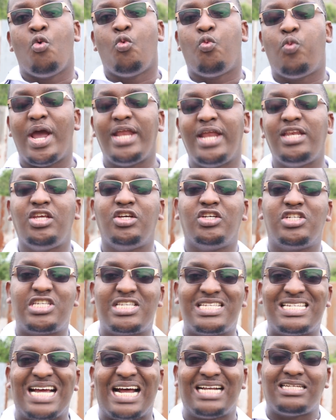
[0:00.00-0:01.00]
When you're
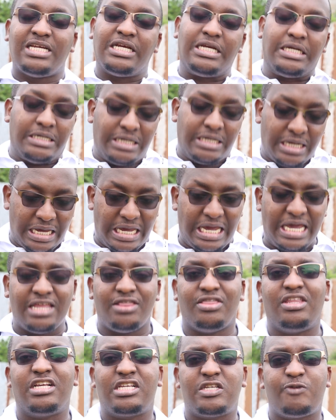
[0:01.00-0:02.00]
starting
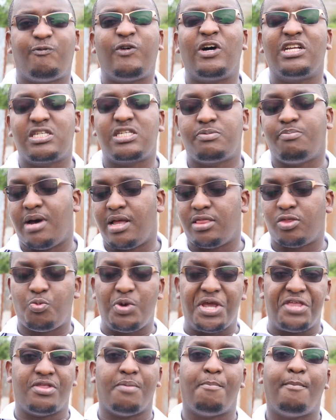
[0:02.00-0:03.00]
in this first month,
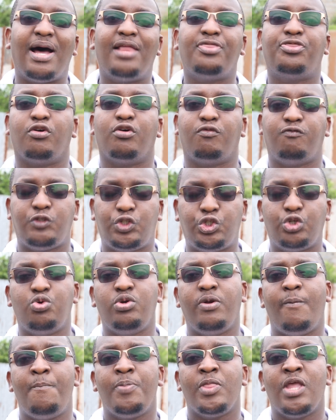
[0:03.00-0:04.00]
we're in the month of June,